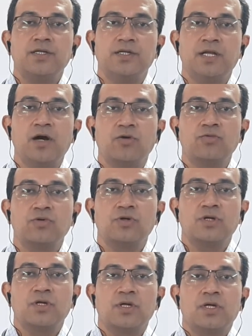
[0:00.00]

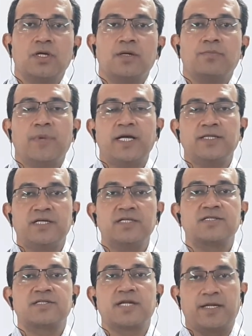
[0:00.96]
Now, by
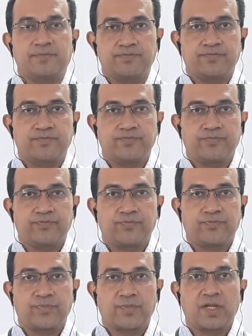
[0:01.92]
this time,
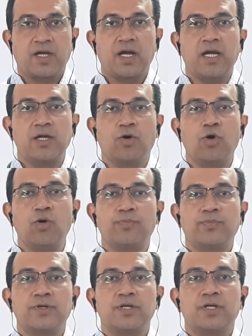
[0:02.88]
I
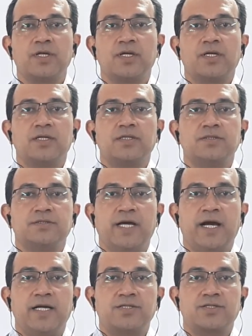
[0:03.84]
hope
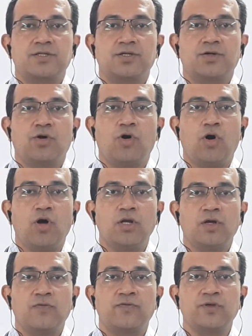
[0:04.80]
that
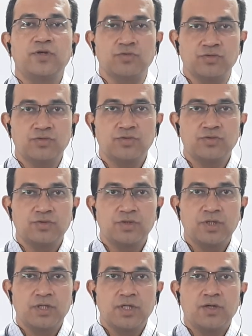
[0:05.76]
all of you
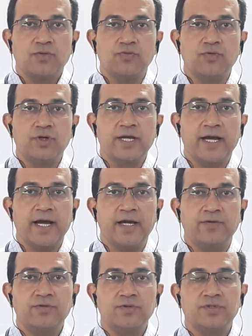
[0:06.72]
would
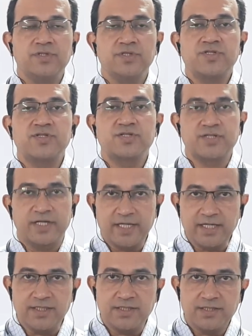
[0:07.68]
have
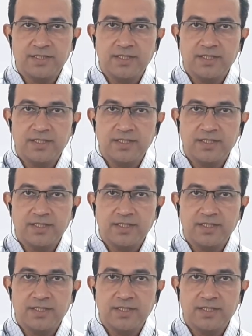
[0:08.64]
studied